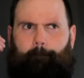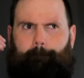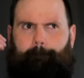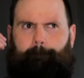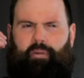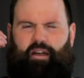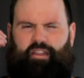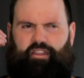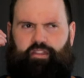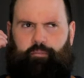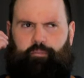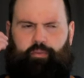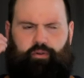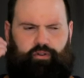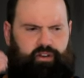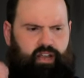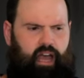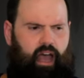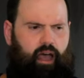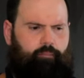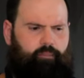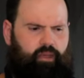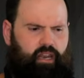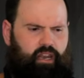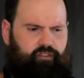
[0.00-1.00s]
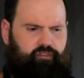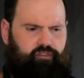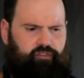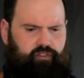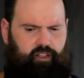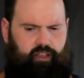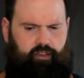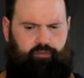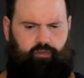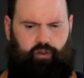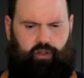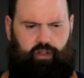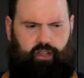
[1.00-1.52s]
But the predominant
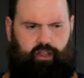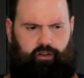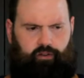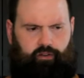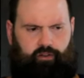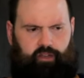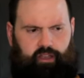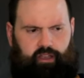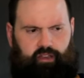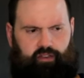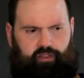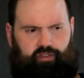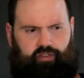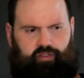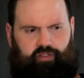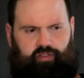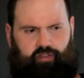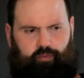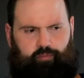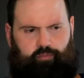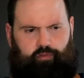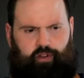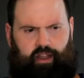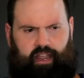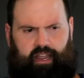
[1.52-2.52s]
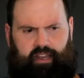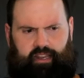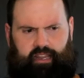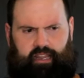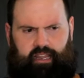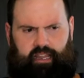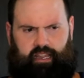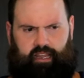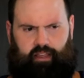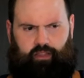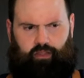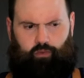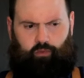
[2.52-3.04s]
flavor here is the
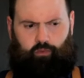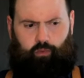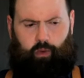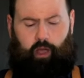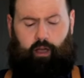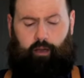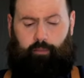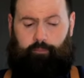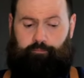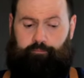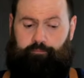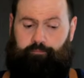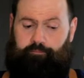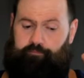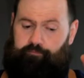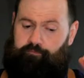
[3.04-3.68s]
brandy and the rum.